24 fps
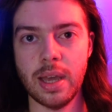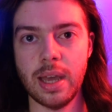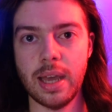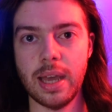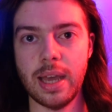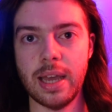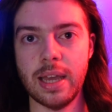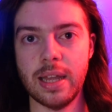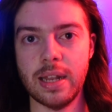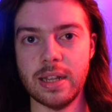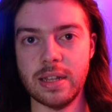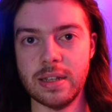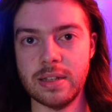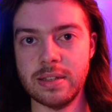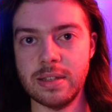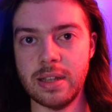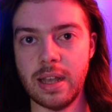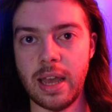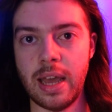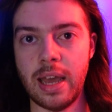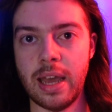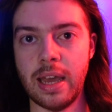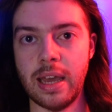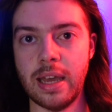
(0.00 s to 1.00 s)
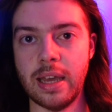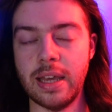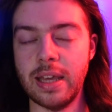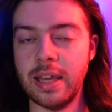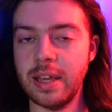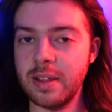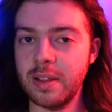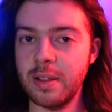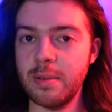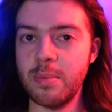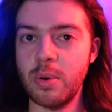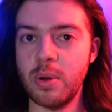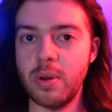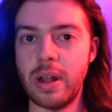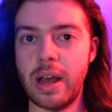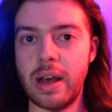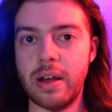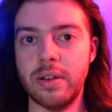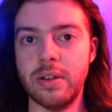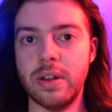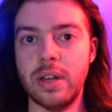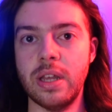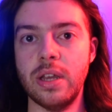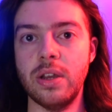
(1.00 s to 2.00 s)
It is a healing
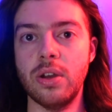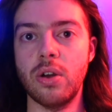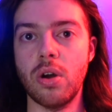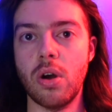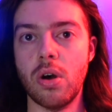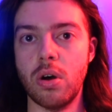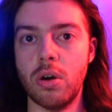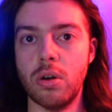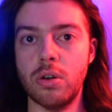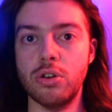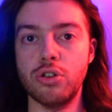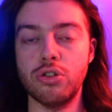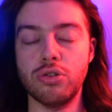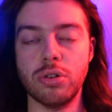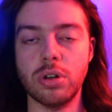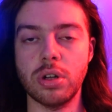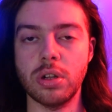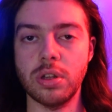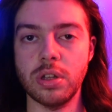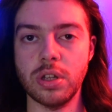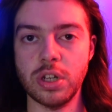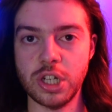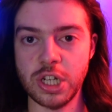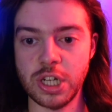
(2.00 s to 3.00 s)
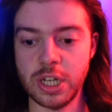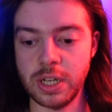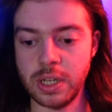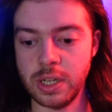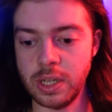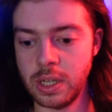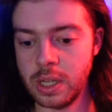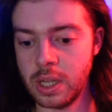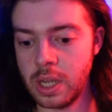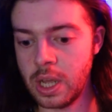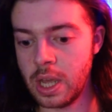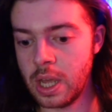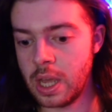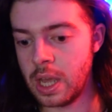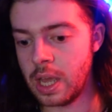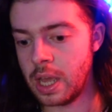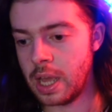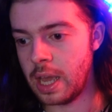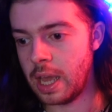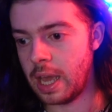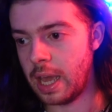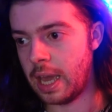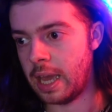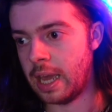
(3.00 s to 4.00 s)
modality called Trilogy,
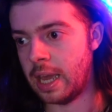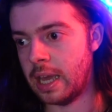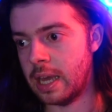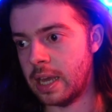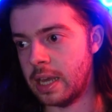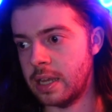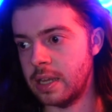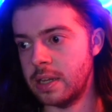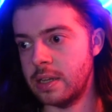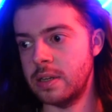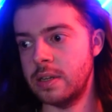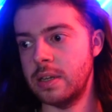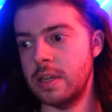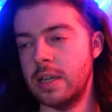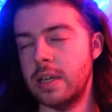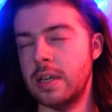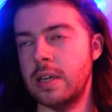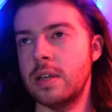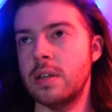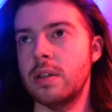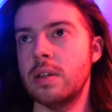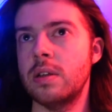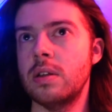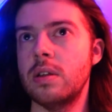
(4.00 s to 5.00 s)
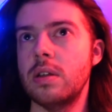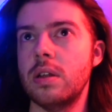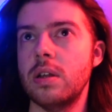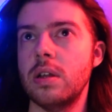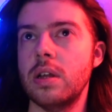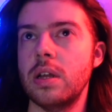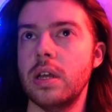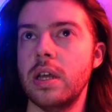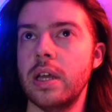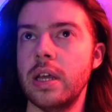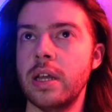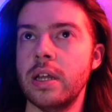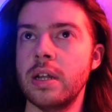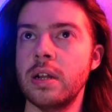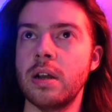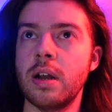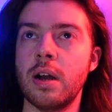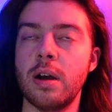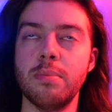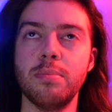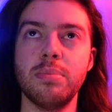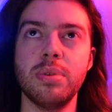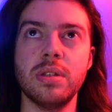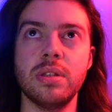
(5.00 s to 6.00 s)
and it
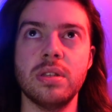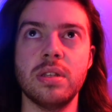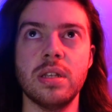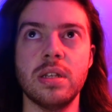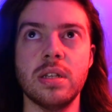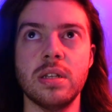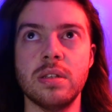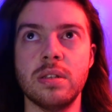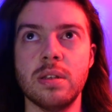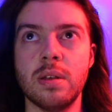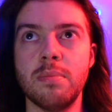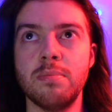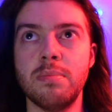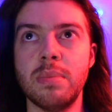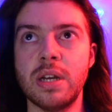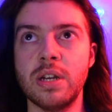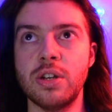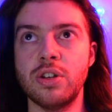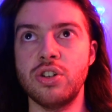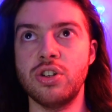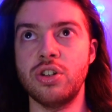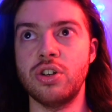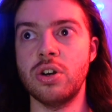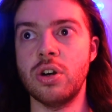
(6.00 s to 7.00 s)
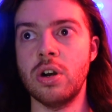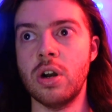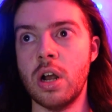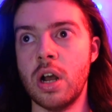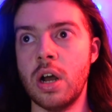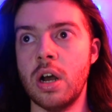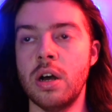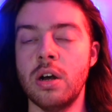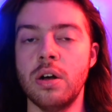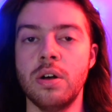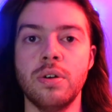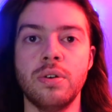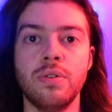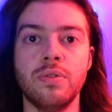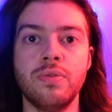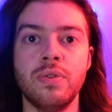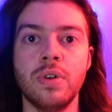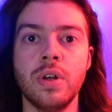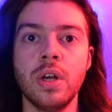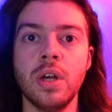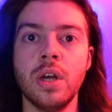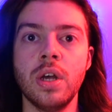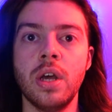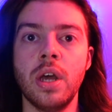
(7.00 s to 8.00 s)
encompasses a mixture of
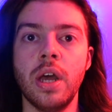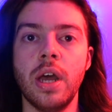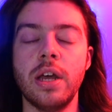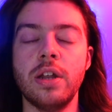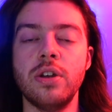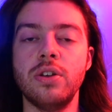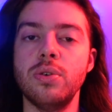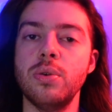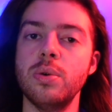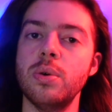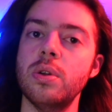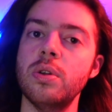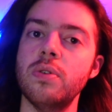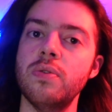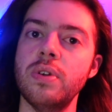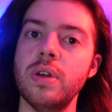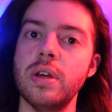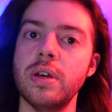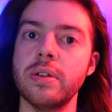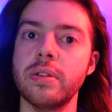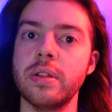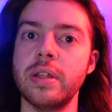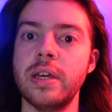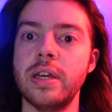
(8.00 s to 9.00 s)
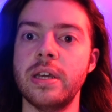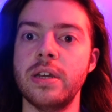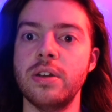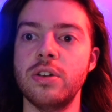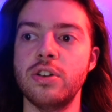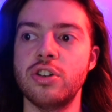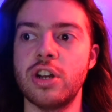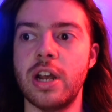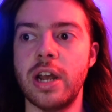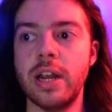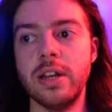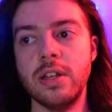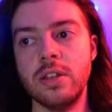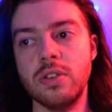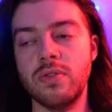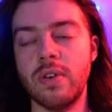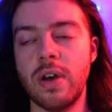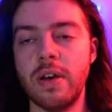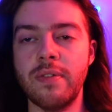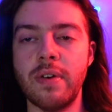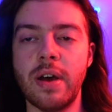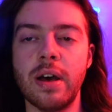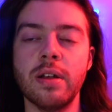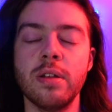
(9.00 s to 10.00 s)
intuitive healing, Chinese
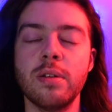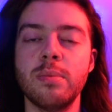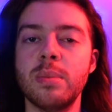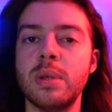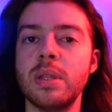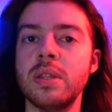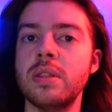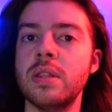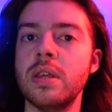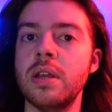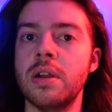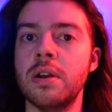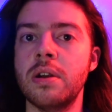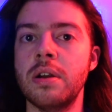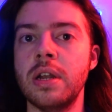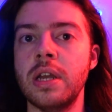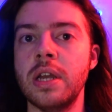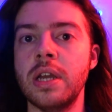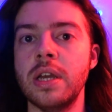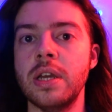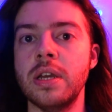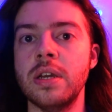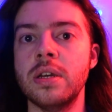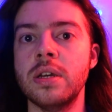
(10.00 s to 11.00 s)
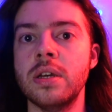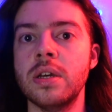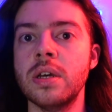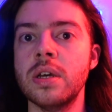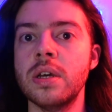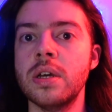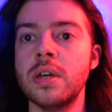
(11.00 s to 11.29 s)
five element theory,